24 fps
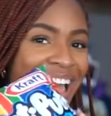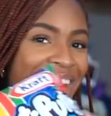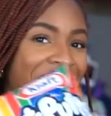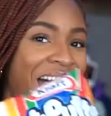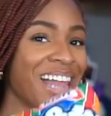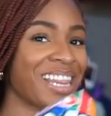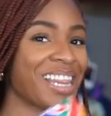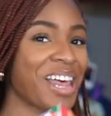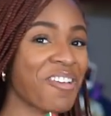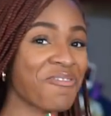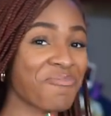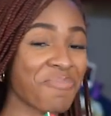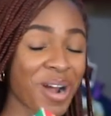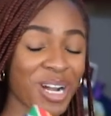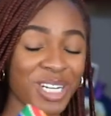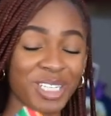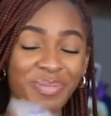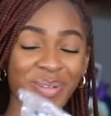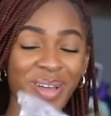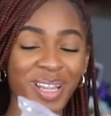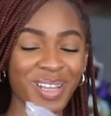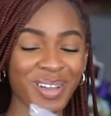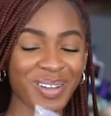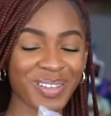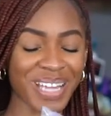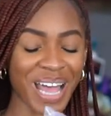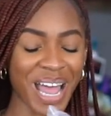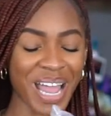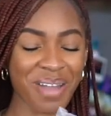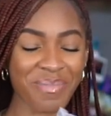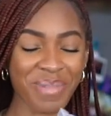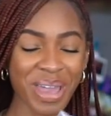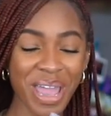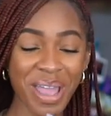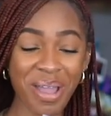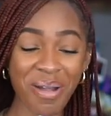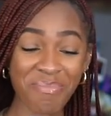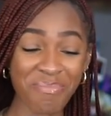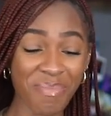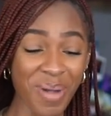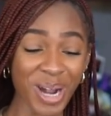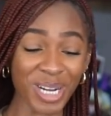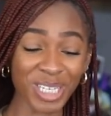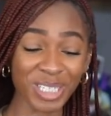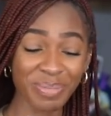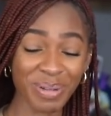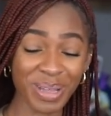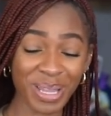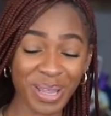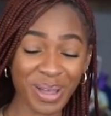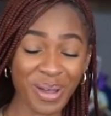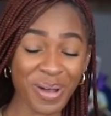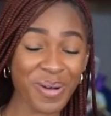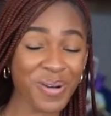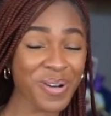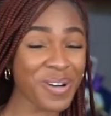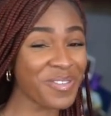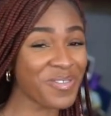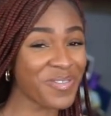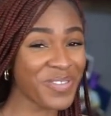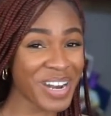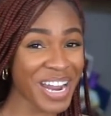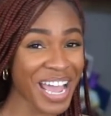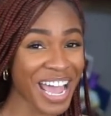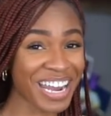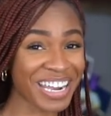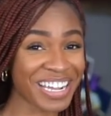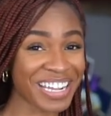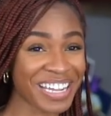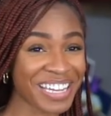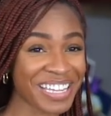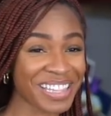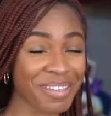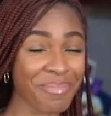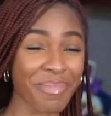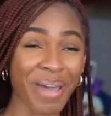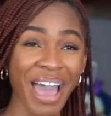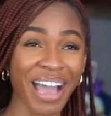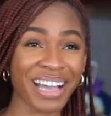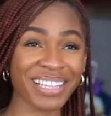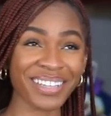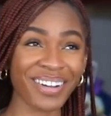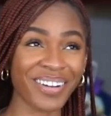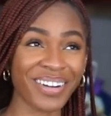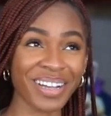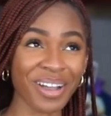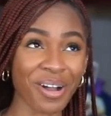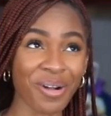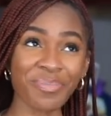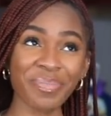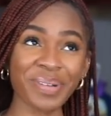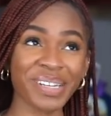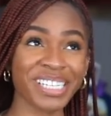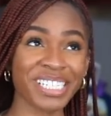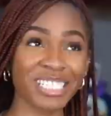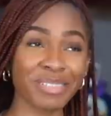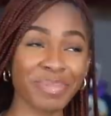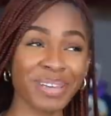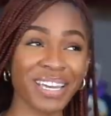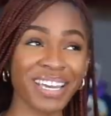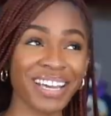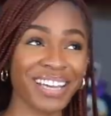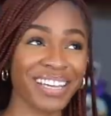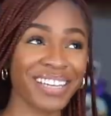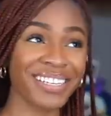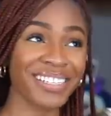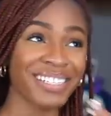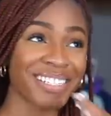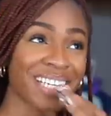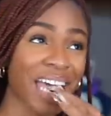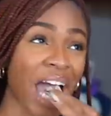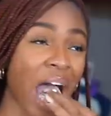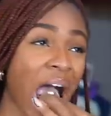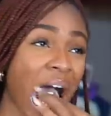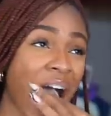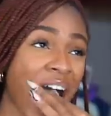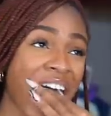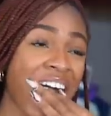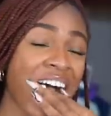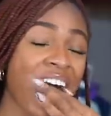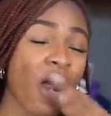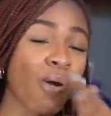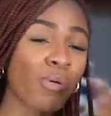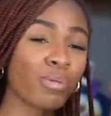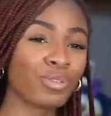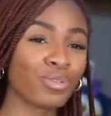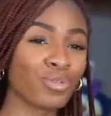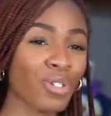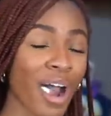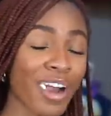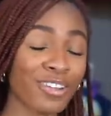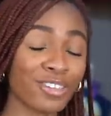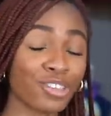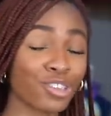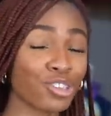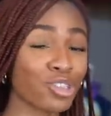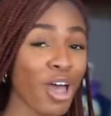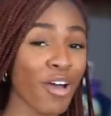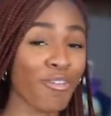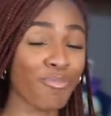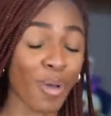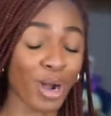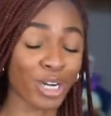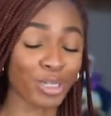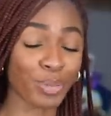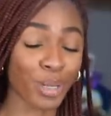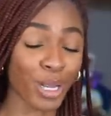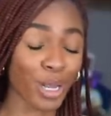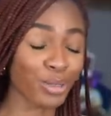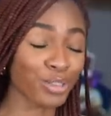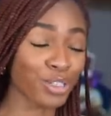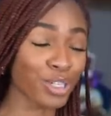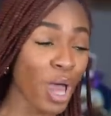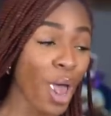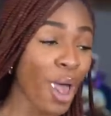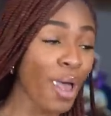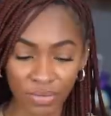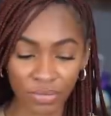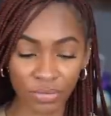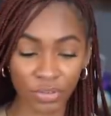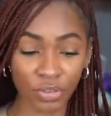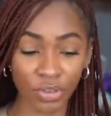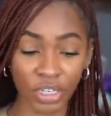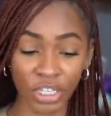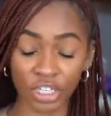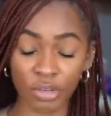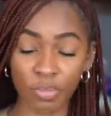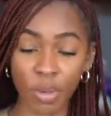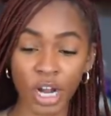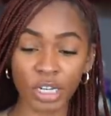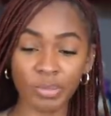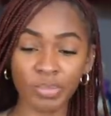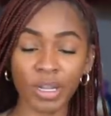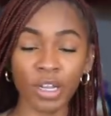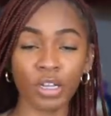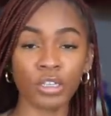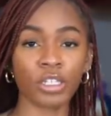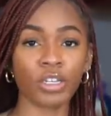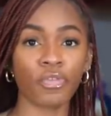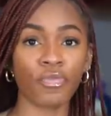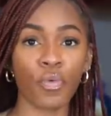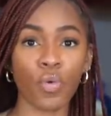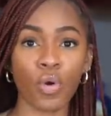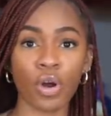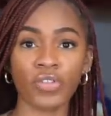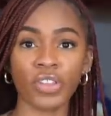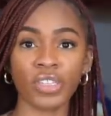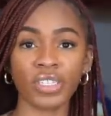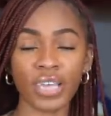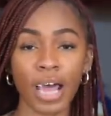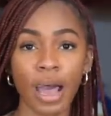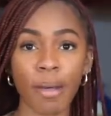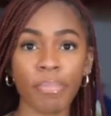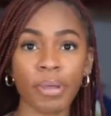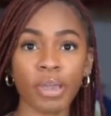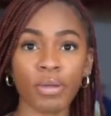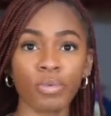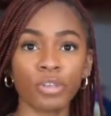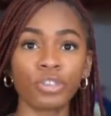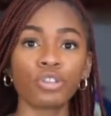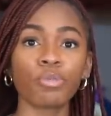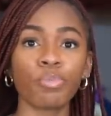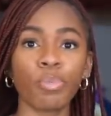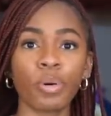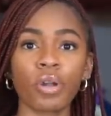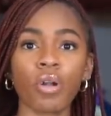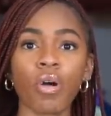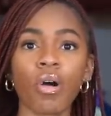I love marshmallows. I'm a marshmallow fanatic. The bag's already opened because I just love marshmallows. You need your marshmallows for the topping, which you'll put